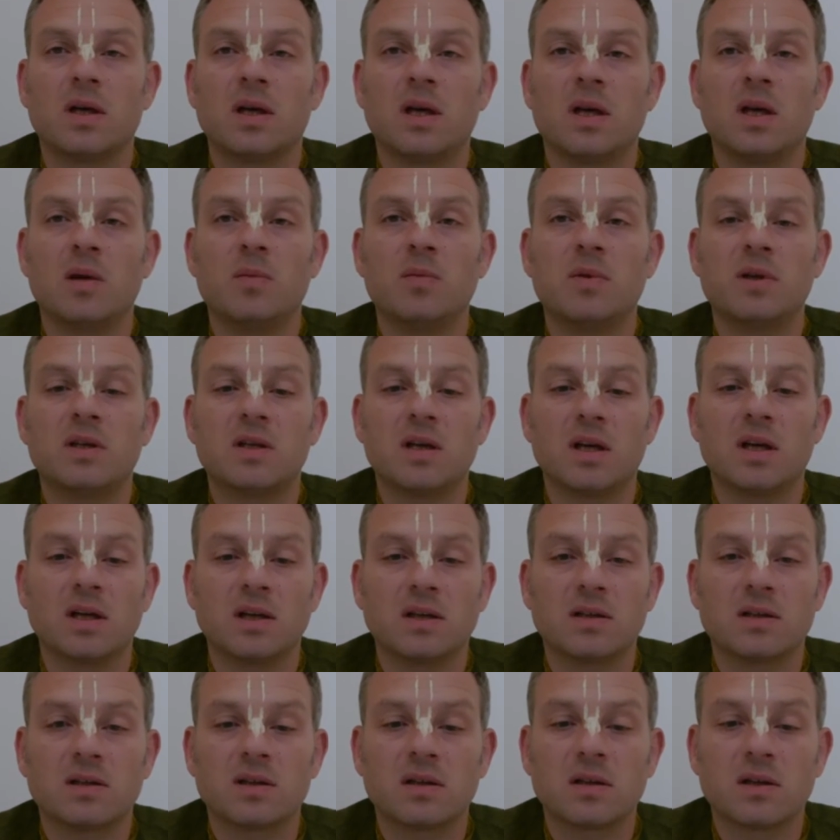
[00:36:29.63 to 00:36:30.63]

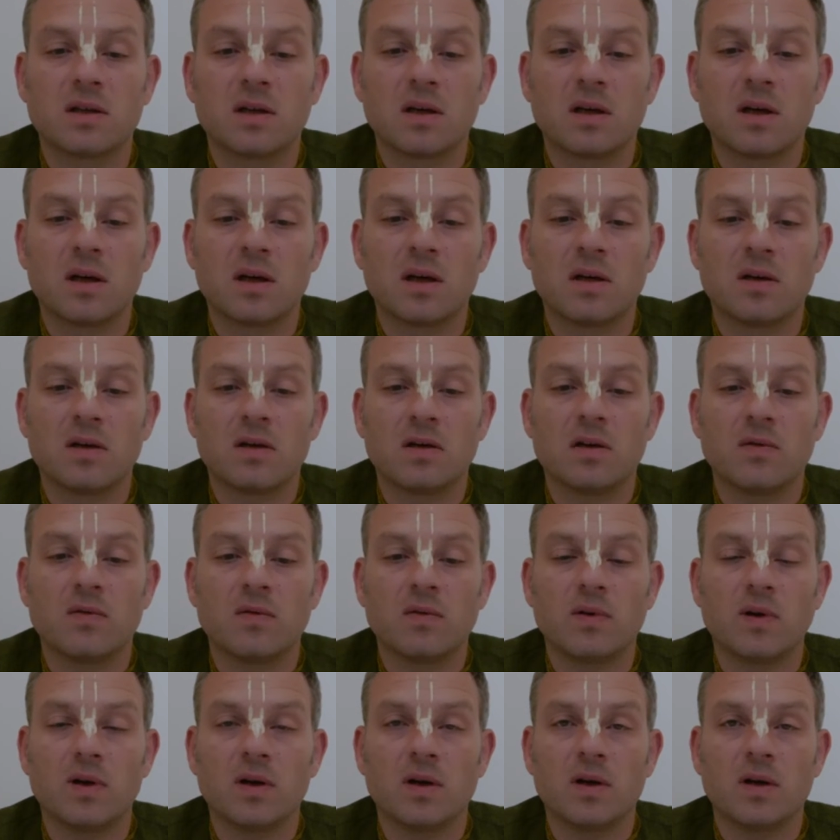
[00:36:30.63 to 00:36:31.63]
imitate
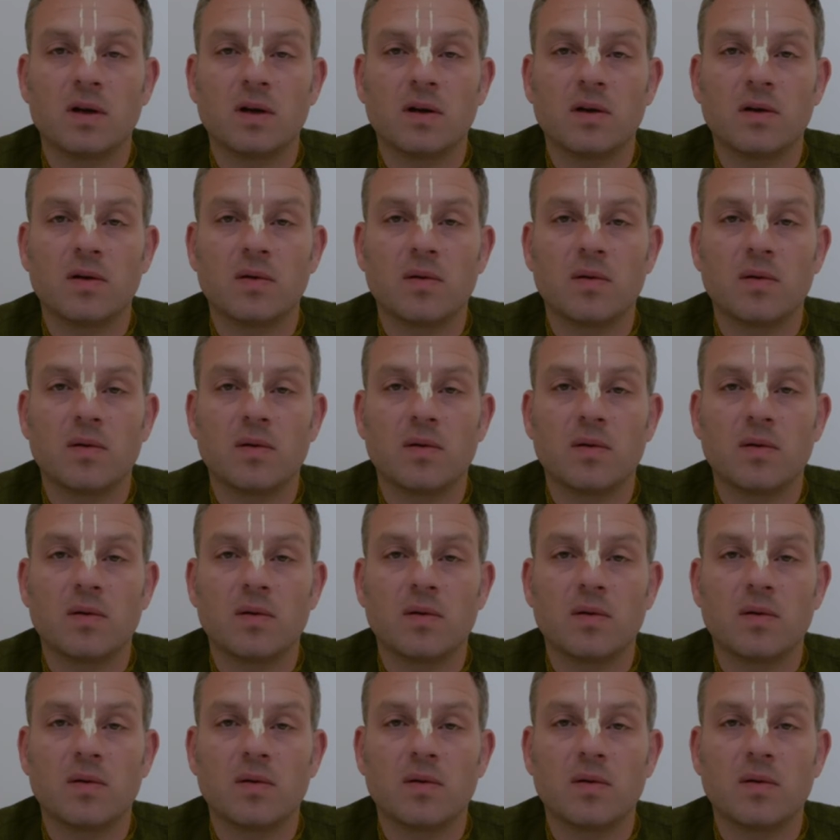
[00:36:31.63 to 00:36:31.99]
the